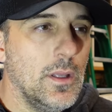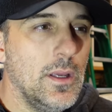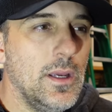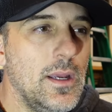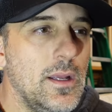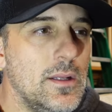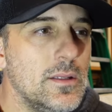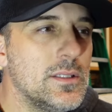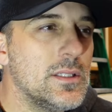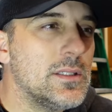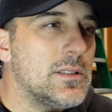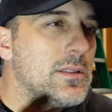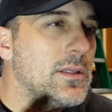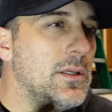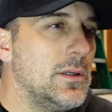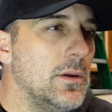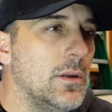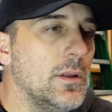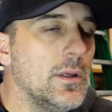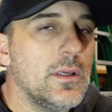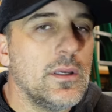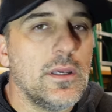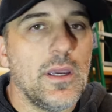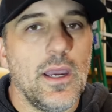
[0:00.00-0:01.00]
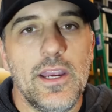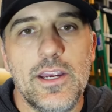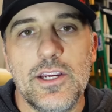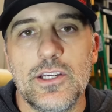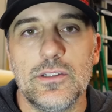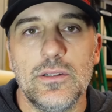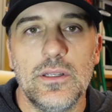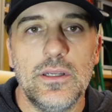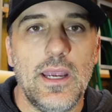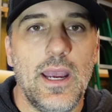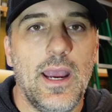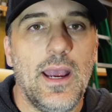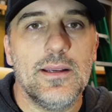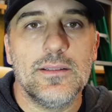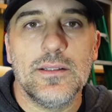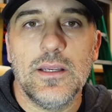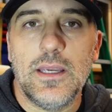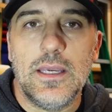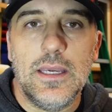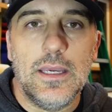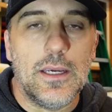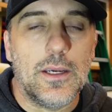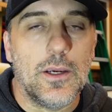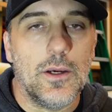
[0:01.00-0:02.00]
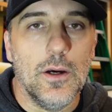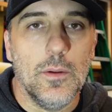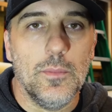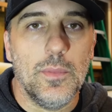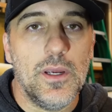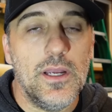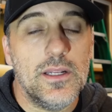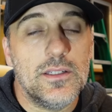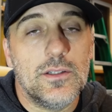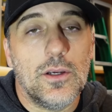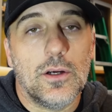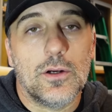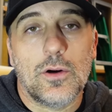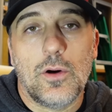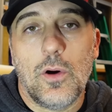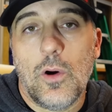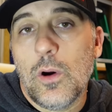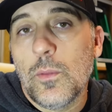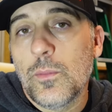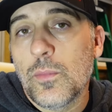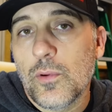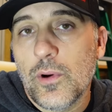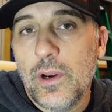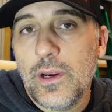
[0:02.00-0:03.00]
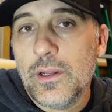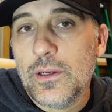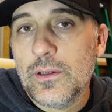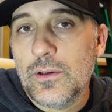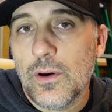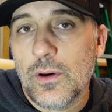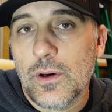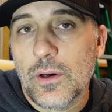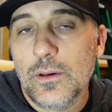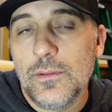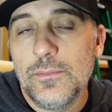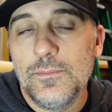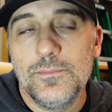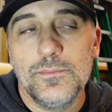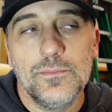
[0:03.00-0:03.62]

It still occasionally has a hiccup. It's a carbureted car.